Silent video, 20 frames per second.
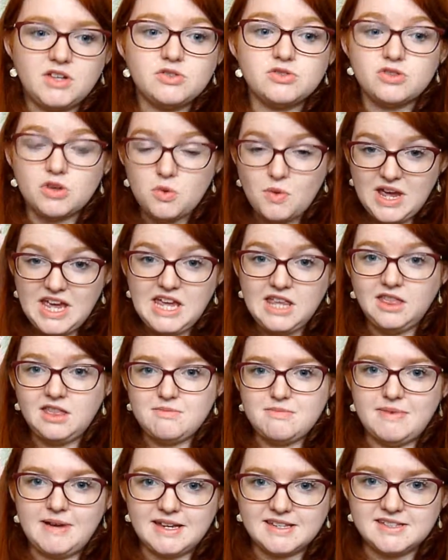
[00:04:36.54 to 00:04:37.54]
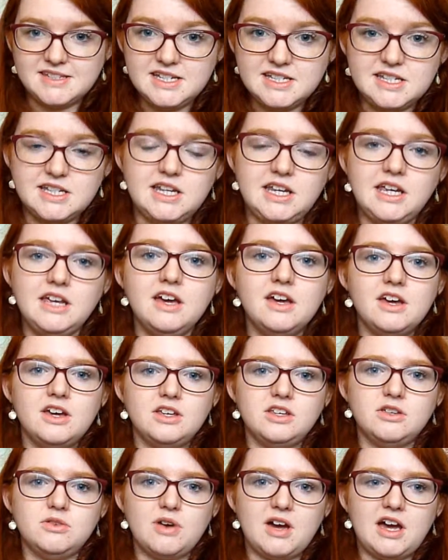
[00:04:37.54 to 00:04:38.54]
So in the Mad City,
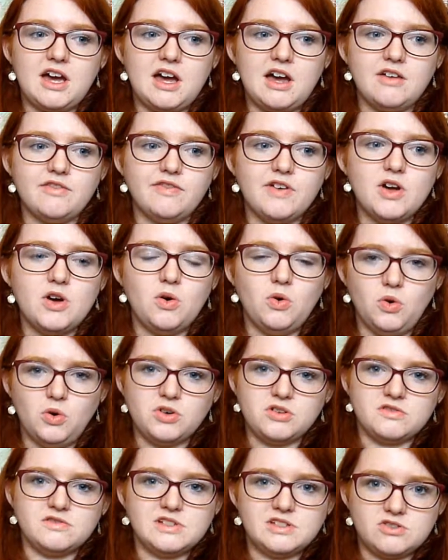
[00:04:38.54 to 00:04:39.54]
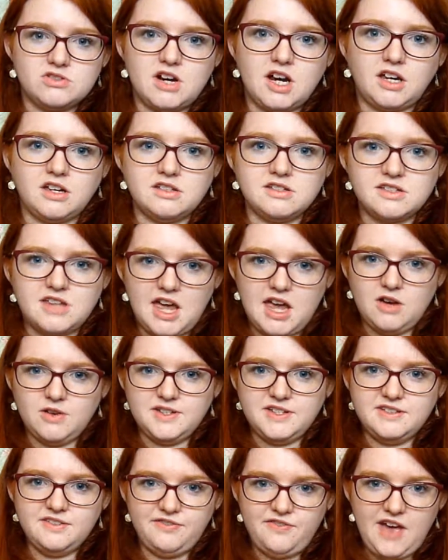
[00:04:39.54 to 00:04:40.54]
you have order is dragons, chaos
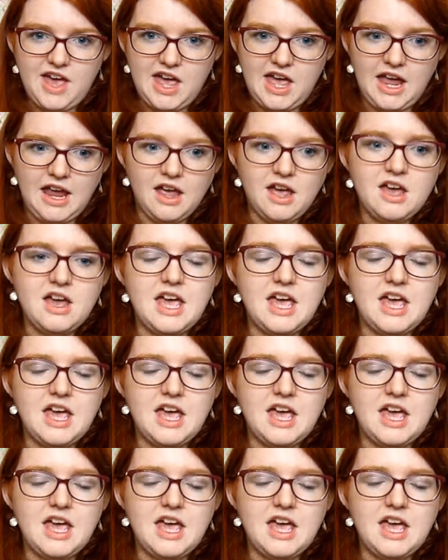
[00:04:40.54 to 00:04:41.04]
is fae.